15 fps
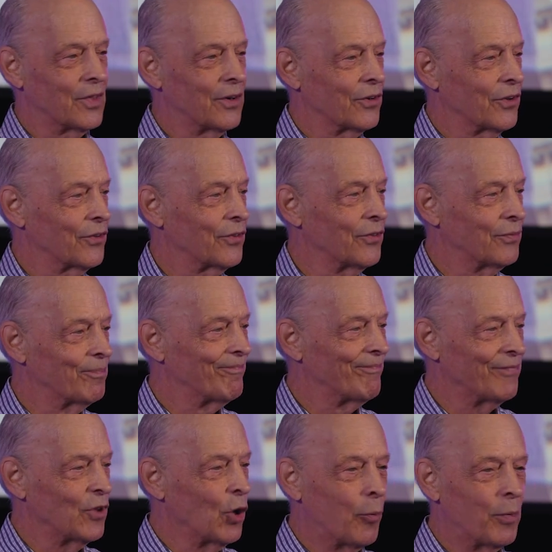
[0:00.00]
there's
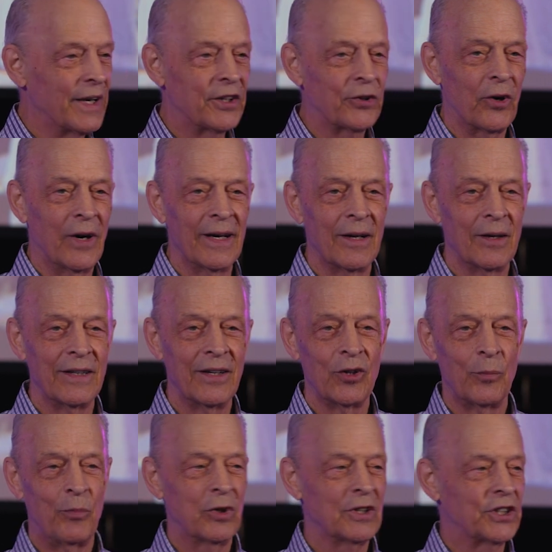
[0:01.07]
nobody trying to, you
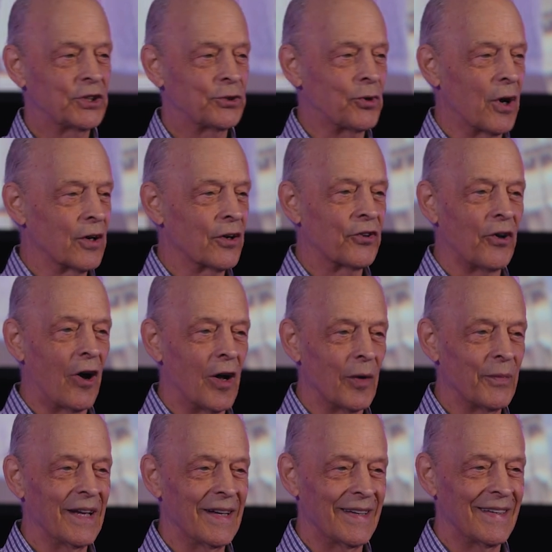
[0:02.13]
know, push drugs
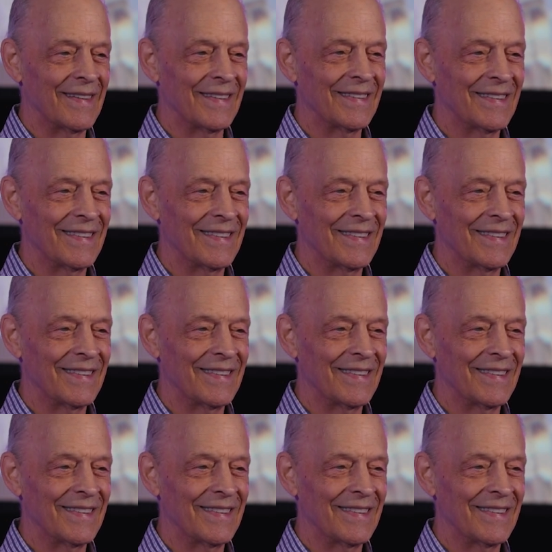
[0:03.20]
on me